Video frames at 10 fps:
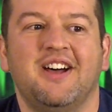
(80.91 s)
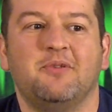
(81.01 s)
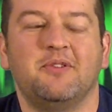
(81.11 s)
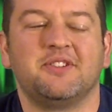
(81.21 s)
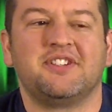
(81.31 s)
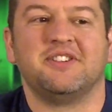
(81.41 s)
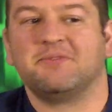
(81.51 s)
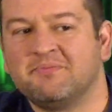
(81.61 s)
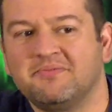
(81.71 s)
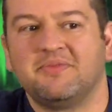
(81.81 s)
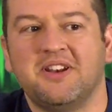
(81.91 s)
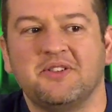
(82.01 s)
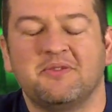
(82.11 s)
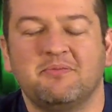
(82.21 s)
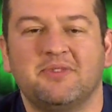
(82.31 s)
we were still, you
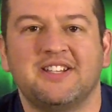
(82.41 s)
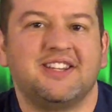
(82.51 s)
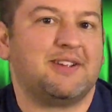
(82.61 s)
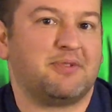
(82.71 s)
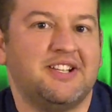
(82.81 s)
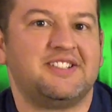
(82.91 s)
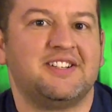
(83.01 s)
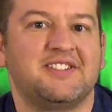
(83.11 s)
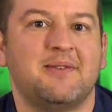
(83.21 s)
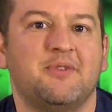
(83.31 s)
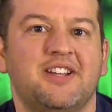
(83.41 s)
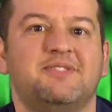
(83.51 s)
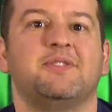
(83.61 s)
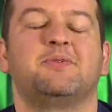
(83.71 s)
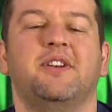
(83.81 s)
know, pleasantly pleased in some
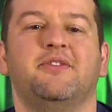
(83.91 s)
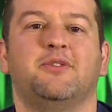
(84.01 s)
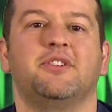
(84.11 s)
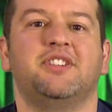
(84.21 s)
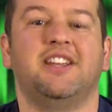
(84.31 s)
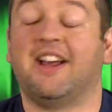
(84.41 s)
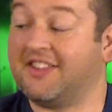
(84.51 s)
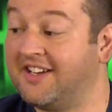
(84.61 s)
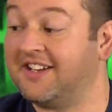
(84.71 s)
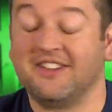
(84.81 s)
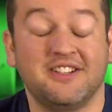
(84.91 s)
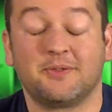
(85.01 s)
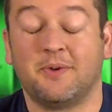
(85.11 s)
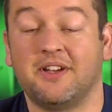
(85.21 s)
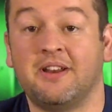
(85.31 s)
ways with 2014. I think in
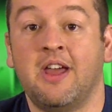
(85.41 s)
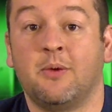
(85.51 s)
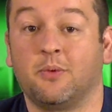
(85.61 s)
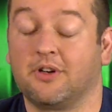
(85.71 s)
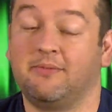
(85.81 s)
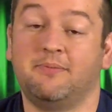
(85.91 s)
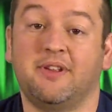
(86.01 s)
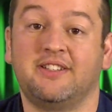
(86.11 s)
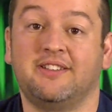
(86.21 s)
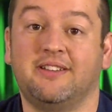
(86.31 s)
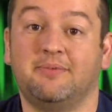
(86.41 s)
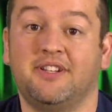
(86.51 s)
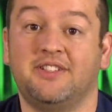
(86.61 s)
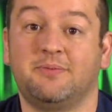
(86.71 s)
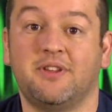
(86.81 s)
this one we're going to be pleasantly
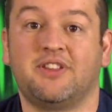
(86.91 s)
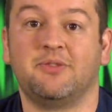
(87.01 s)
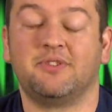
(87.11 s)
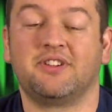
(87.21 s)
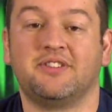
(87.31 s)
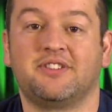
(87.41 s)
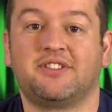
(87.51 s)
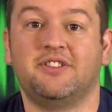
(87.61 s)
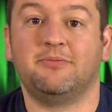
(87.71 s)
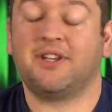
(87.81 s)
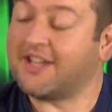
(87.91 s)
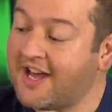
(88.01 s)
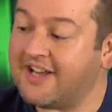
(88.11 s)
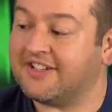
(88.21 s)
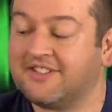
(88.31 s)
pleased with the results too,
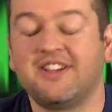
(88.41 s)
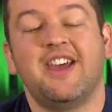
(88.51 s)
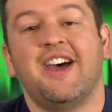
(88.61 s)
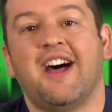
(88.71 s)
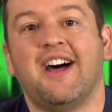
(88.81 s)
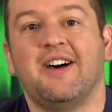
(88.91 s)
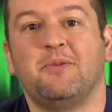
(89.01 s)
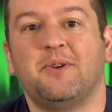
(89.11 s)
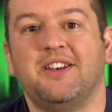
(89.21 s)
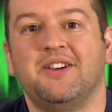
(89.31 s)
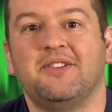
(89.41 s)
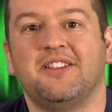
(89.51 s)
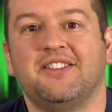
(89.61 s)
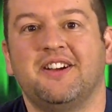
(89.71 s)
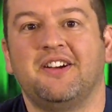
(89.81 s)
because we know
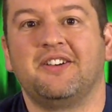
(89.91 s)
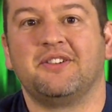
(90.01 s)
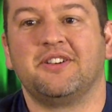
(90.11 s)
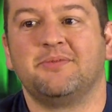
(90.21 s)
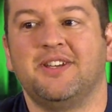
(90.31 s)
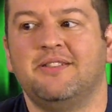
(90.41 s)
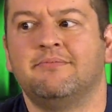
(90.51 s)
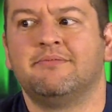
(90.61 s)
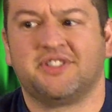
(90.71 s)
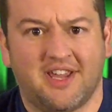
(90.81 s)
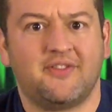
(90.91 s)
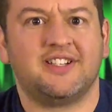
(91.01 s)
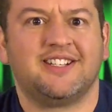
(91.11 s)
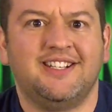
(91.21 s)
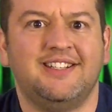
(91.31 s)
that there are going to be
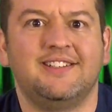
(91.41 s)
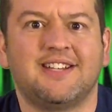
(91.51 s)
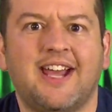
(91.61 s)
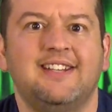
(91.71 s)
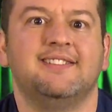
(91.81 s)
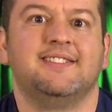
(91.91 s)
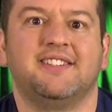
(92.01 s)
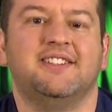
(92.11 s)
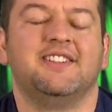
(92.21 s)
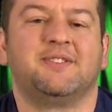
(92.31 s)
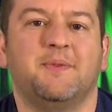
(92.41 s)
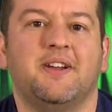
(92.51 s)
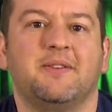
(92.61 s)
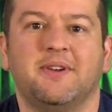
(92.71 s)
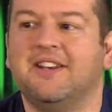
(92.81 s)
17 Titans in this
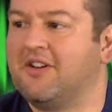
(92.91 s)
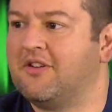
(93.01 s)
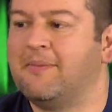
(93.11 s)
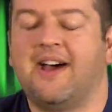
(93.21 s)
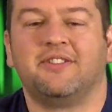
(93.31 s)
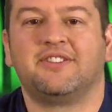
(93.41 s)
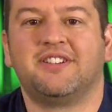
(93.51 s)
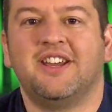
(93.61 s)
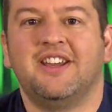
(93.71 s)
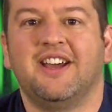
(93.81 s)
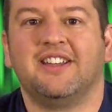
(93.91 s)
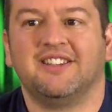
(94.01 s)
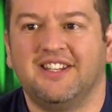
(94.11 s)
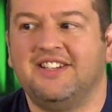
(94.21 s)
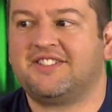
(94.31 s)
one, and we know about at
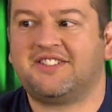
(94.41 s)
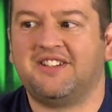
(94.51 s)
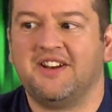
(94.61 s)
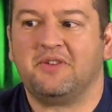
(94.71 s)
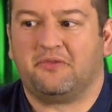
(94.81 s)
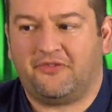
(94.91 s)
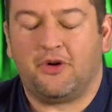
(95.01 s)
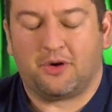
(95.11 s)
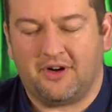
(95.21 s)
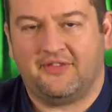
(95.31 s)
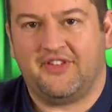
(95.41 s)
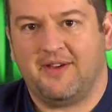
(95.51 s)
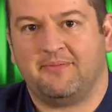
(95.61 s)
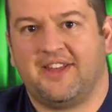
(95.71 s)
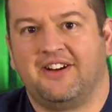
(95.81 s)
least, you know, 4 of
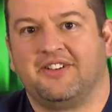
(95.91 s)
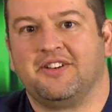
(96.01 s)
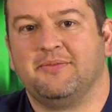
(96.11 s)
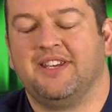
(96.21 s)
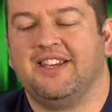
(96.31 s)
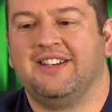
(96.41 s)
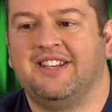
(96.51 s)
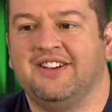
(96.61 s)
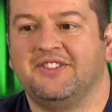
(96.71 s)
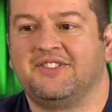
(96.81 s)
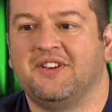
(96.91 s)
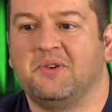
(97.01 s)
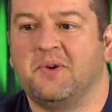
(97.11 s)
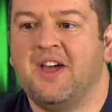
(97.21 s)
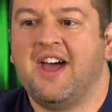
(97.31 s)
them that are going to be in here,
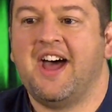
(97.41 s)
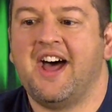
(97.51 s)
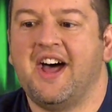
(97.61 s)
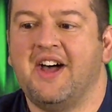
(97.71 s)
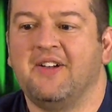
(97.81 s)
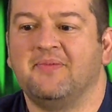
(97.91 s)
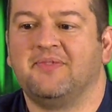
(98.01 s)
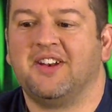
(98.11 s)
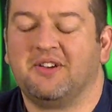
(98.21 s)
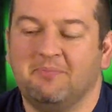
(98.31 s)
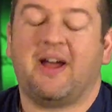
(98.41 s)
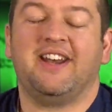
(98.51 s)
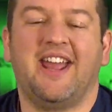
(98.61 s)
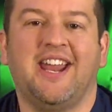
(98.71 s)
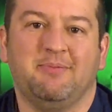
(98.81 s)
so you know, by
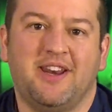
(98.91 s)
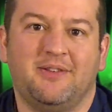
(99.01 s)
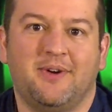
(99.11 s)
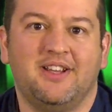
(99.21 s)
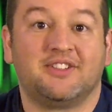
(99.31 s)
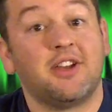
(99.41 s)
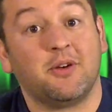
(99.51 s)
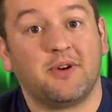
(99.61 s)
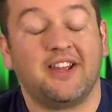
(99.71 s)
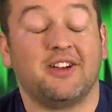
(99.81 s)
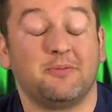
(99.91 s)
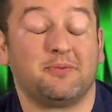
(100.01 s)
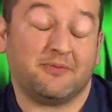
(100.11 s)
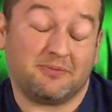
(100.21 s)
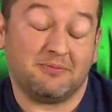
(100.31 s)
name anyway. So I
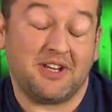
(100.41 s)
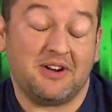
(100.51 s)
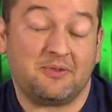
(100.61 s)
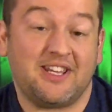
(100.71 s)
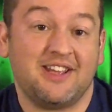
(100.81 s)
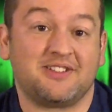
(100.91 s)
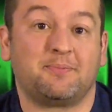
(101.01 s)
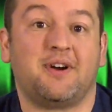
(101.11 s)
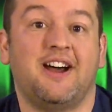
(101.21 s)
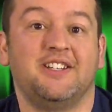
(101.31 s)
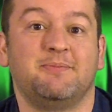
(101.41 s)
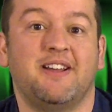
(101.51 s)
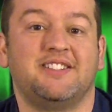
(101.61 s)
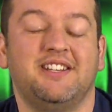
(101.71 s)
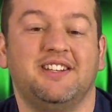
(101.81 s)
hope, you know, we get surprised
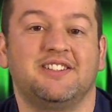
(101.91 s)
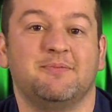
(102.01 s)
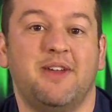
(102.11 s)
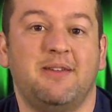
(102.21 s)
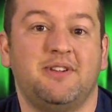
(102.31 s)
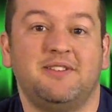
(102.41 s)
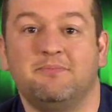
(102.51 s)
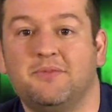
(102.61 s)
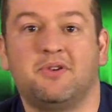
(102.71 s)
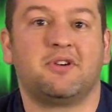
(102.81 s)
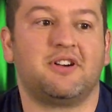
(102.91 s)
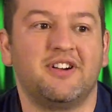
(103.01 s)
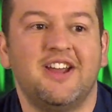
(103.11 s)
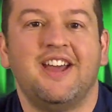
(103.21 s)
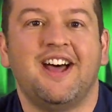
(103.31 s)
by seeing some maybe
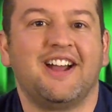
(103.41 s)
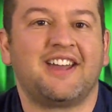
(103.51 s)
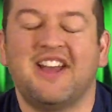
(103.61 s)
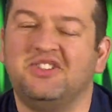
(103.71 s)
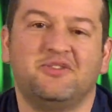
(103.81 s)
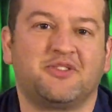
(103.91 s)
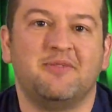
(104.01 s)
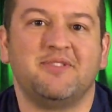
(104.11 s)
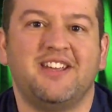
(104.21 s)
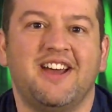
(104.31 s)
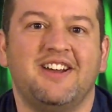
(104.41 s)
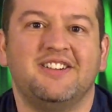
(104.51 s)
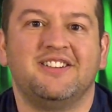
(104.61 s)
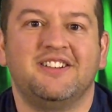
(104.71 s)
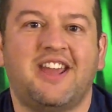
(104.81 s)
more kaiju from
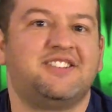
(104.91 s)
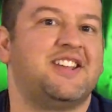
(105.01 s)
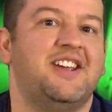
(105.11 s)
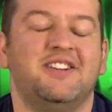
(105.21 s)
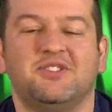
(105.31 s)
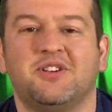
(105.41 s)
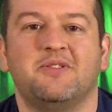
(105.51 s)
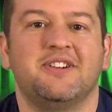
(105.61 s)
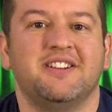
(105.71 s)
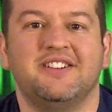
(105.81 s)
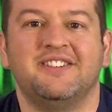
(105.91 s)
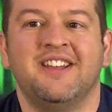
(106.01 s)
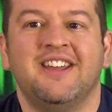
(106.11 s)
the Heisei and Showa and